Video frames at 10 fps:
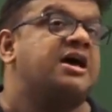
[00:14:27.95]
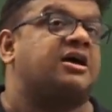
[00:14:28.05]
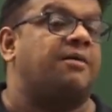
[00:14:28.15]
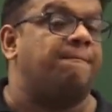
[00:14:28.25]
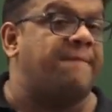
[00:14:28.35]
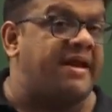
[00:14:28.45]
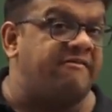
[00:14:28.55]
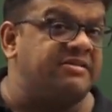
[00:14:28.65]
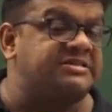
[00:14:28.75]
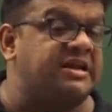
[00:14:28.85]

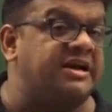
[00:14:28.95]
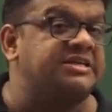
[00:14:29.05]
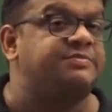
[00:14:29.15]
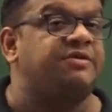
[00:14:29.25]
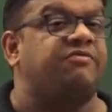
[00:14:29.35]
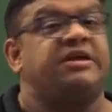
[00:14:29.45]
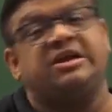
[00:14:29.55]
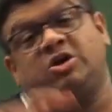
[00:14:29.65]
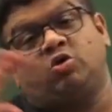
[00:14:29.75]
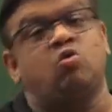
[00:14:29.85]
comparative studies
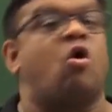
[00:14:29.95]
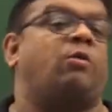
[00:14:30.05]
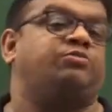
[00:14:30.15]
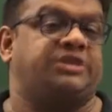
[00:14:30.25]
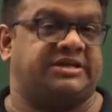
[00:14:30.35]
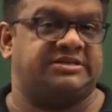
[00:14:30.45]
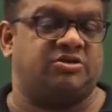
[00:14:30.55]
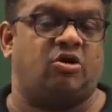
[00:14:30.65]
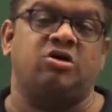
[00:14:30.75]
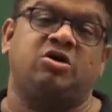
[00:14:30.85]
between two objects
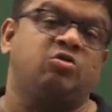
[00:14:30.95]
or